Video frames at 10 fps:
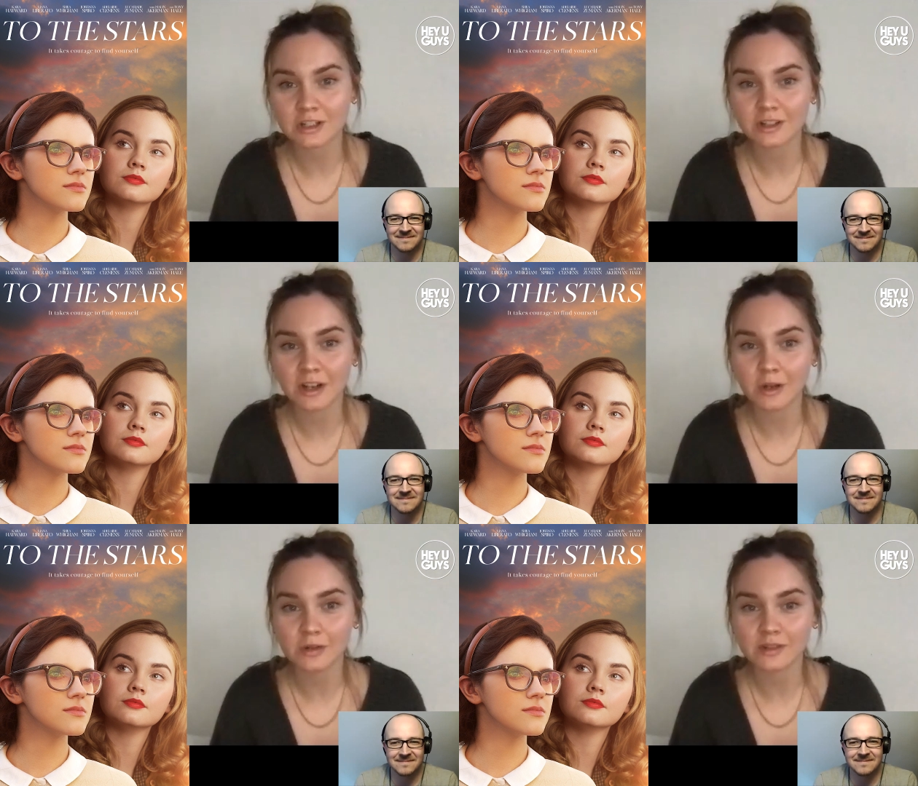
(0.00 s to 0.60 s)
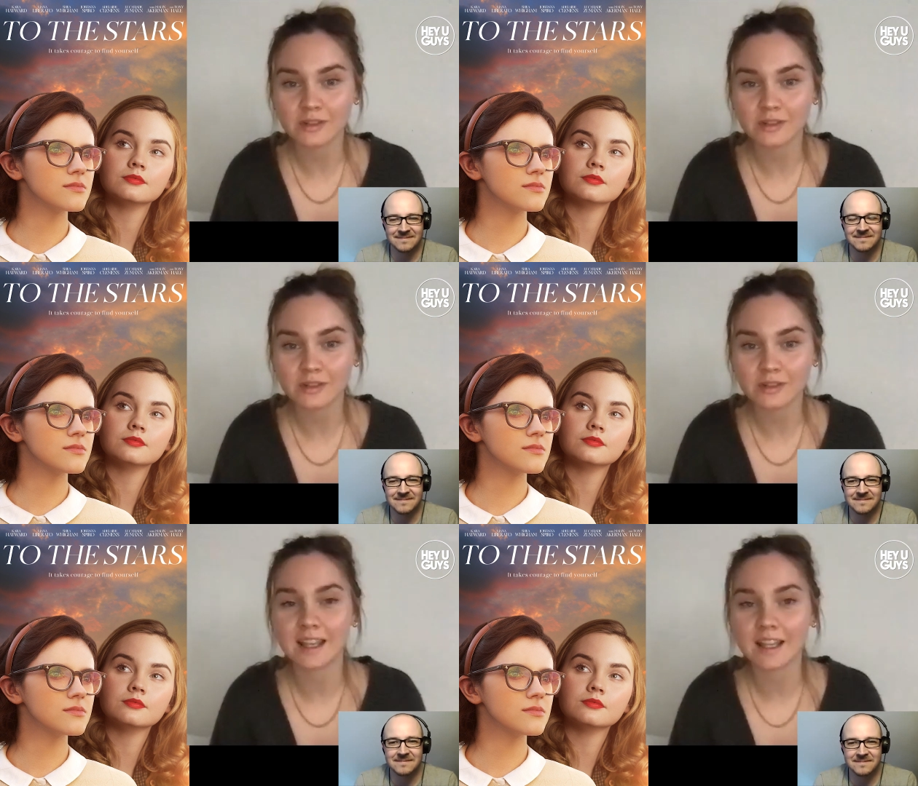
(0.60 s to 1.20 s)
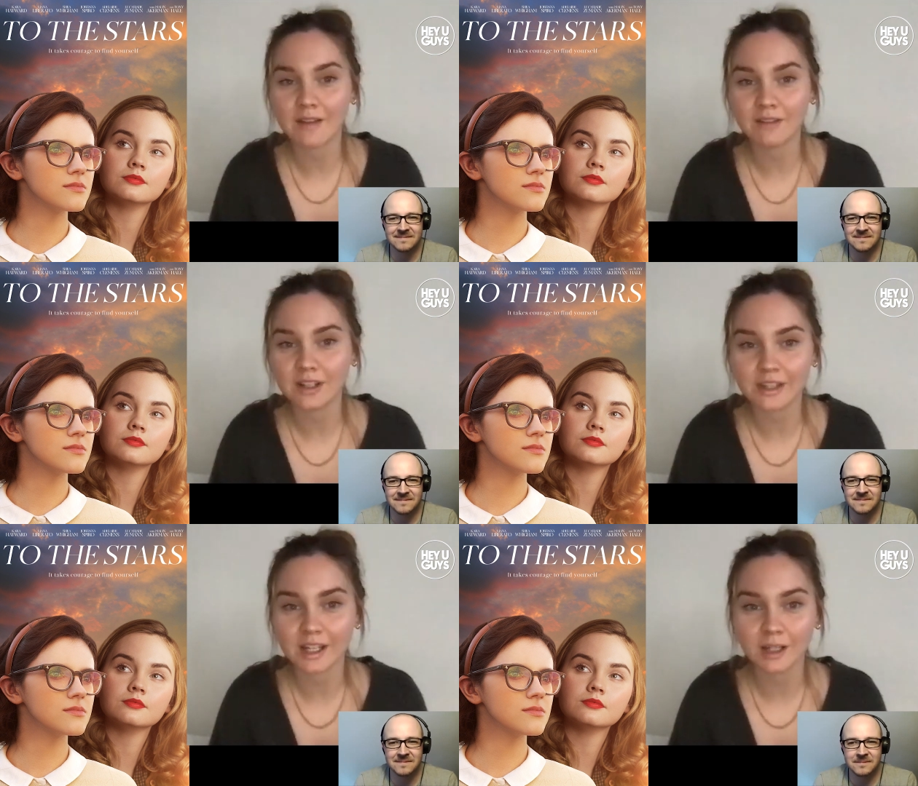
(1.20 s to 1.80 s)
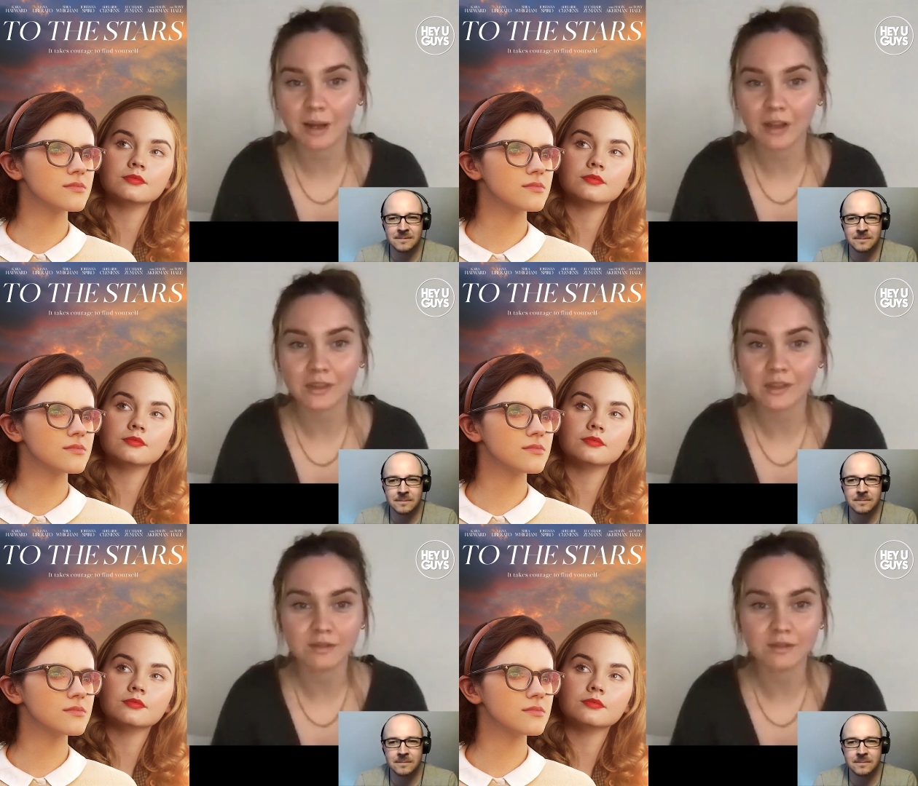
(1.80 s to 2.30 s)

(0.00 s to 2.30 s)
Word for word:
Speaker 1: knows anything and everything about the